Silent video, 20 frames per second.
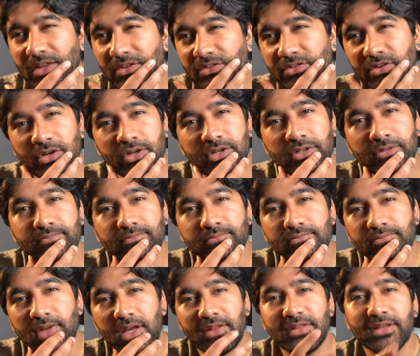so
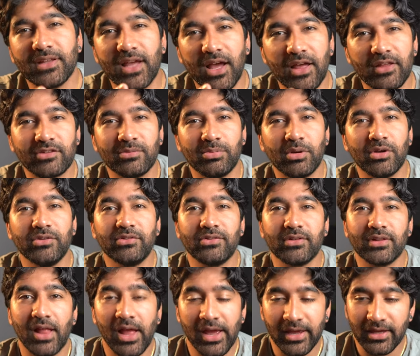I
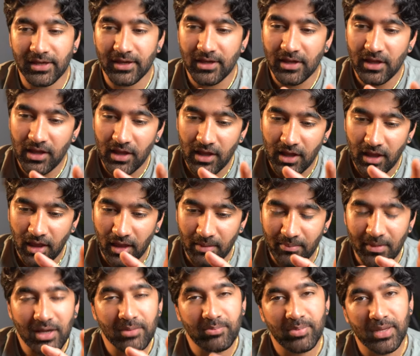suppose, like, in
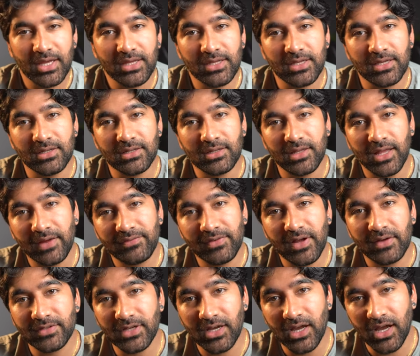my opinion, life
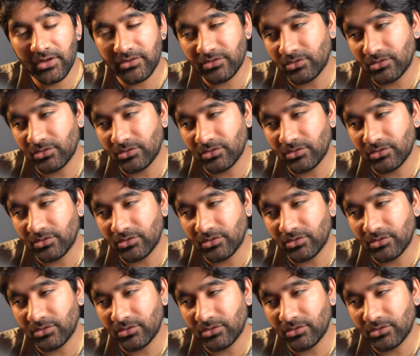after high